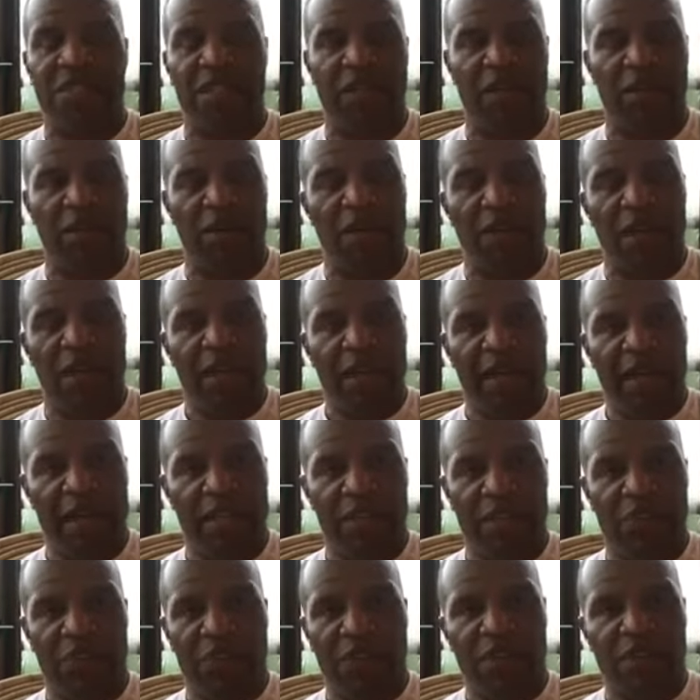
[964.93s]
And
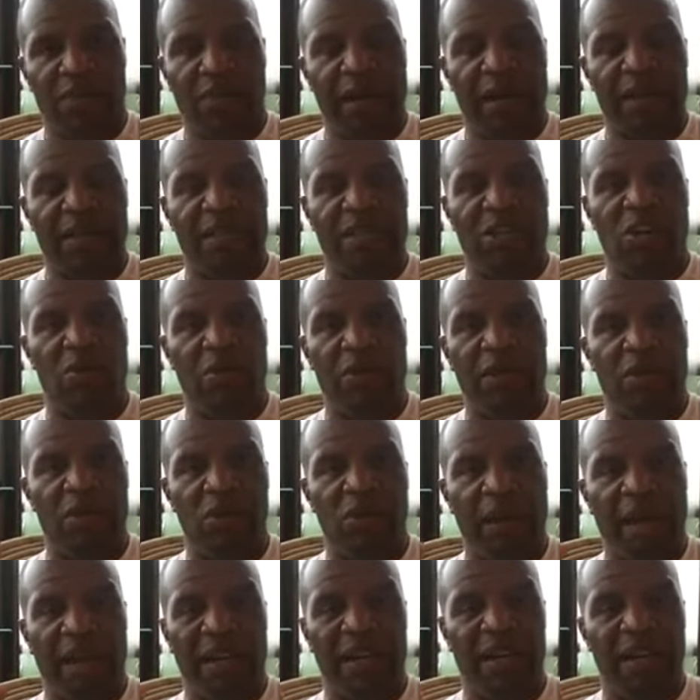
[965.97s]
as a friend of mine told me, who
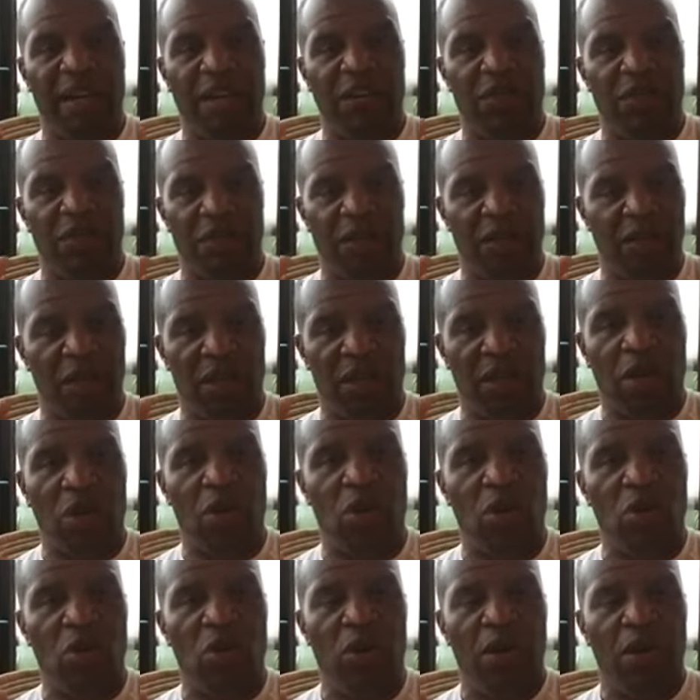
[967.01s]
I love,
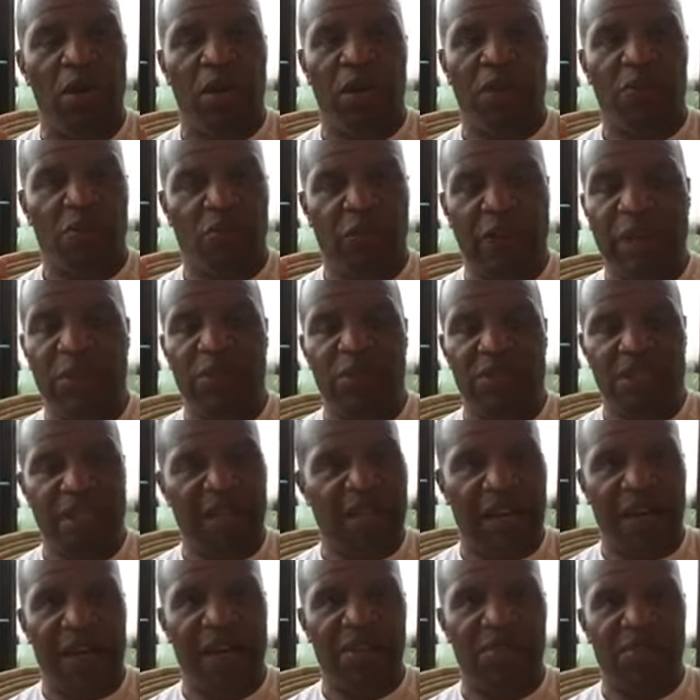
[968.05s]
low frequency
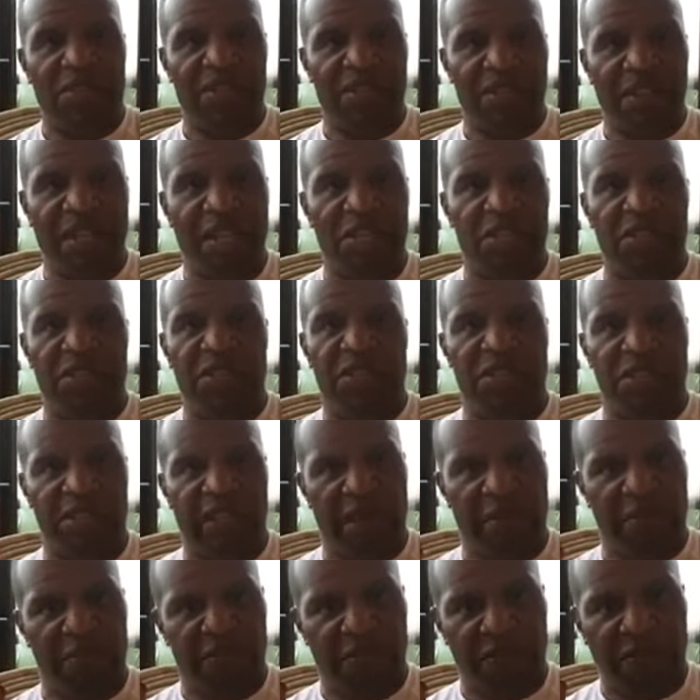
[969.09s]
conversations.
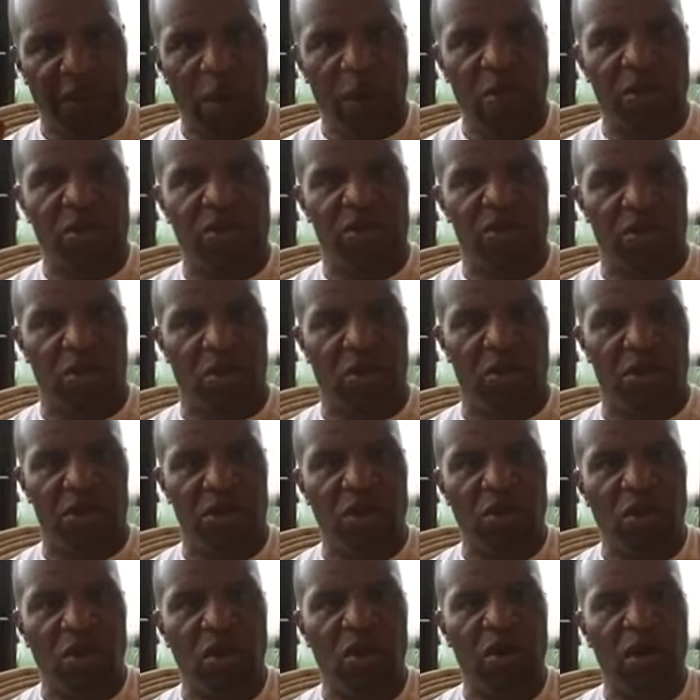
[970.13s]
Stay focused on
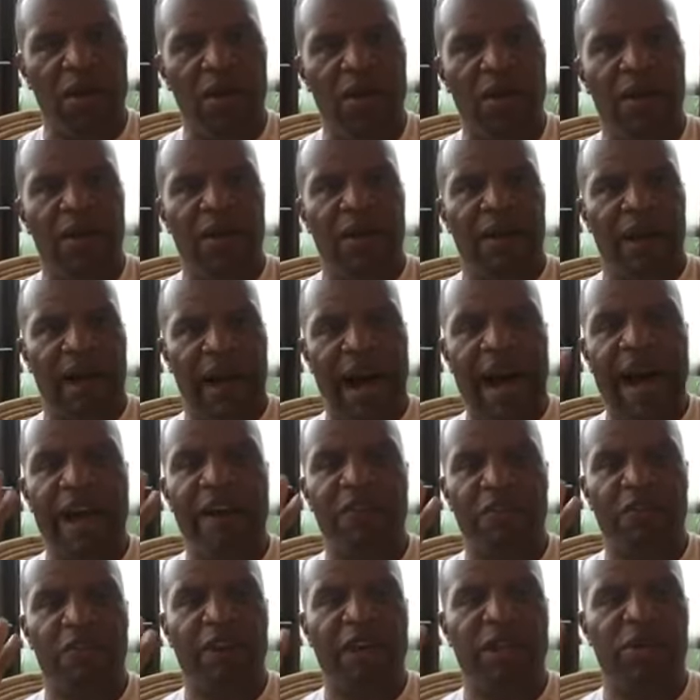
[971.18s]
your high
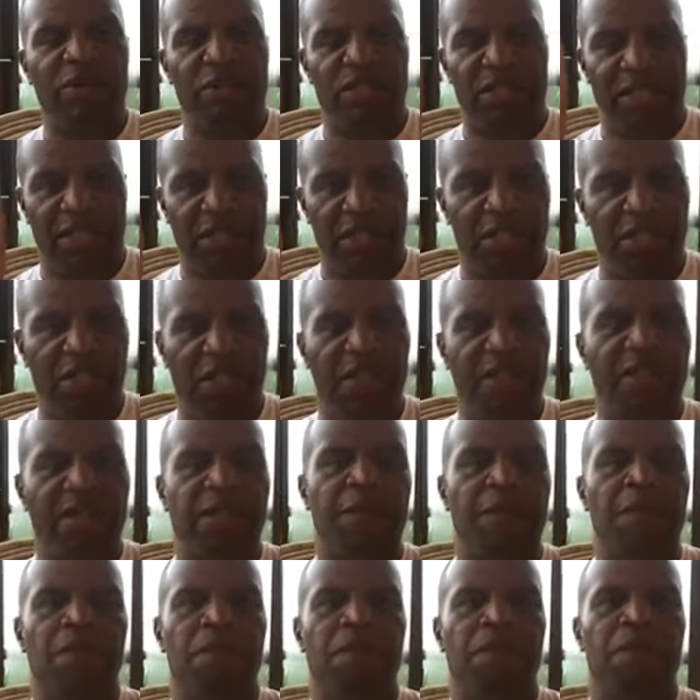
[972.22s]
frequency agenda.
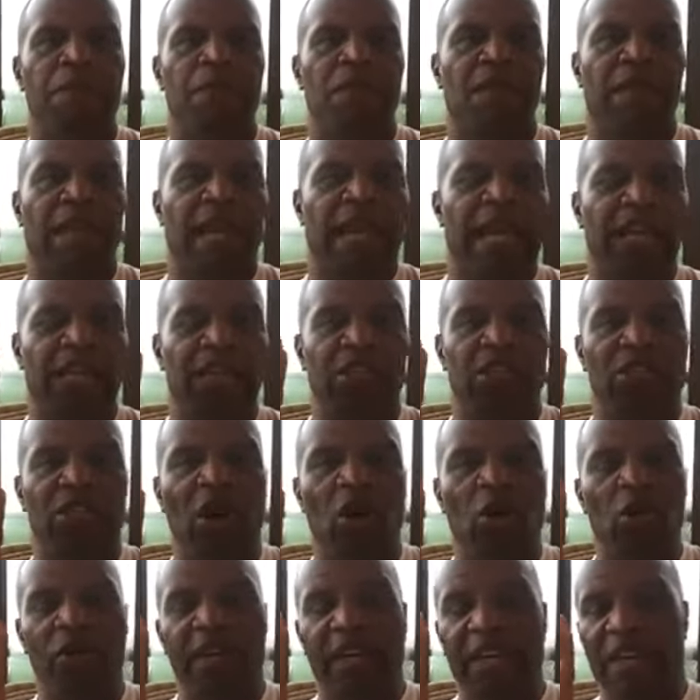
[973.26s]
And
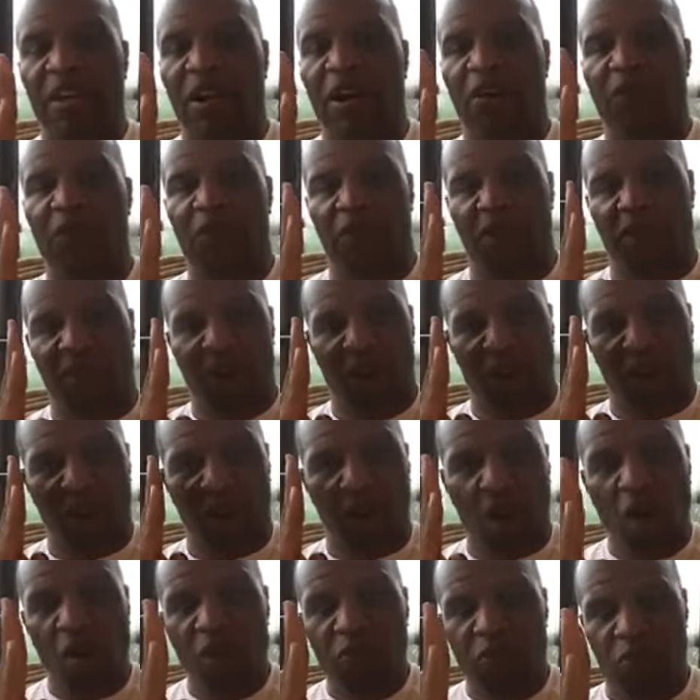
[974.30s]
don't get off of an
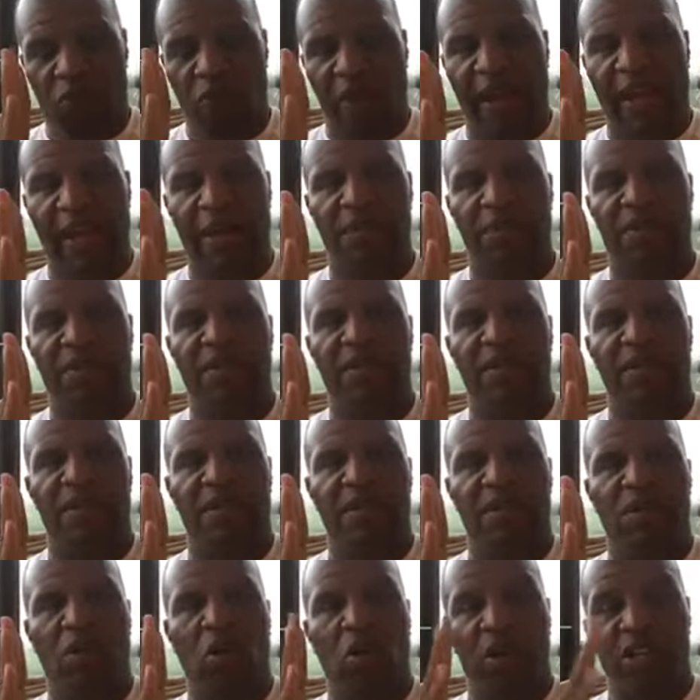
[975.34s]
off ramp
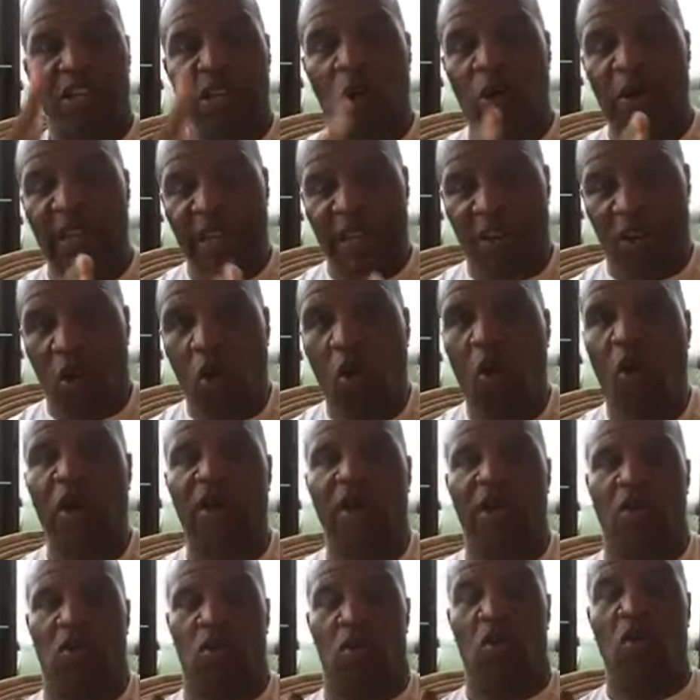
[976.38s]
or don't get on
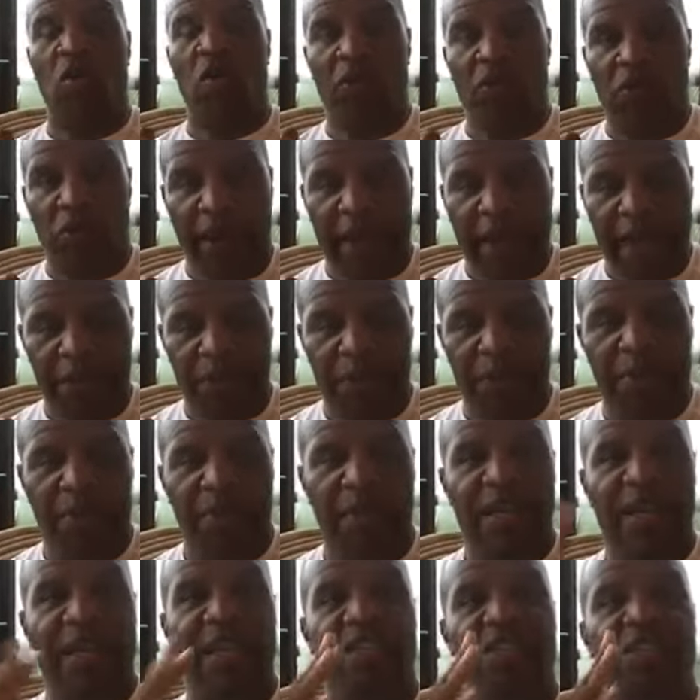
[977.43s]
an on ramp
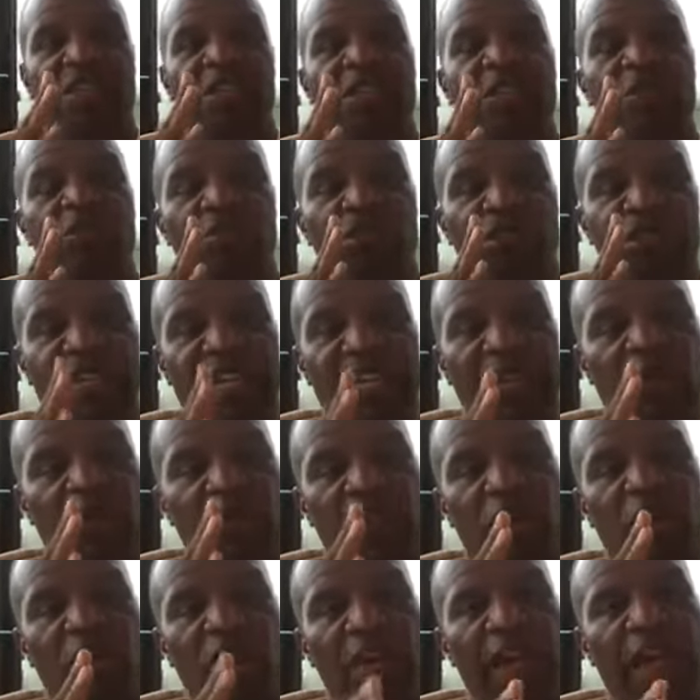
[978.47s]
until you see it with
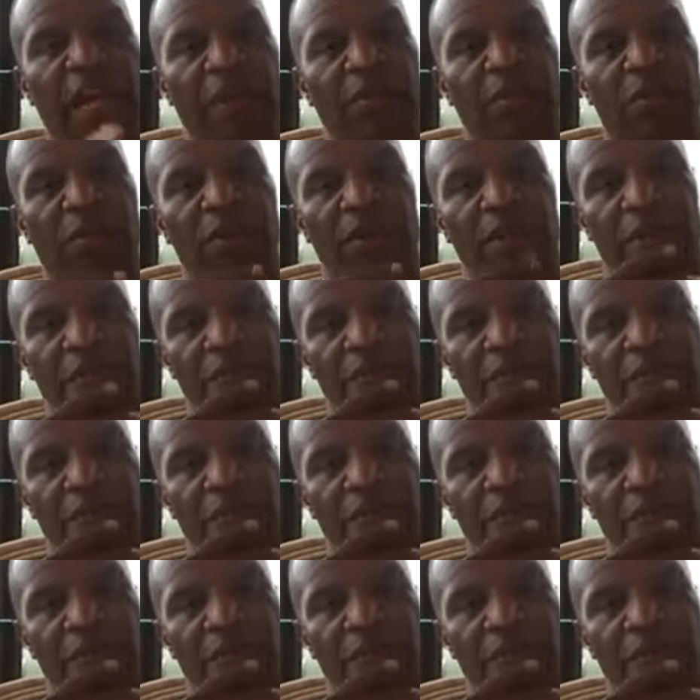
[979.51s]
your name on it.